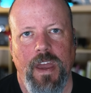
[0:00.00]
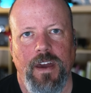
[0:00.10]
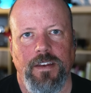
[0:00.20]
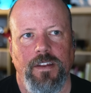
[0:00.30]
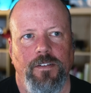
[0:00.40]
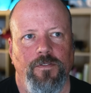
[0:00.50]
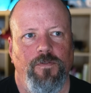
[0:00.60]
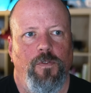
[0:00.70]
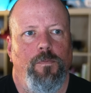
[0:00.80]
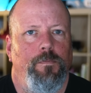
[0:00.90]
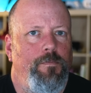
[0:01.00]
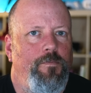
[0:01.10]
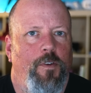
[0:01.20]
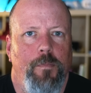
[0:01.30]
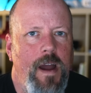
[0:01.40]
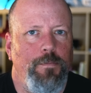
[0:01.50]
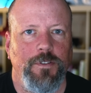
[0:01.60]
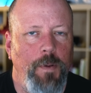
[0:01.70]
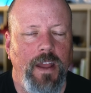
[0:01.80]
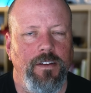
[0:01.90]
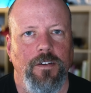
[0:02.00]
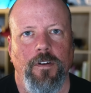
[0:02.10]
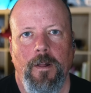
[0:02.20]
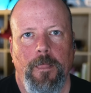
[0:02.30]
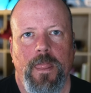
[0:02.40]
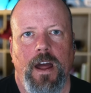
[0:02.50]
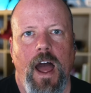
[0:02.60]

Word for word: And for, from my perspective,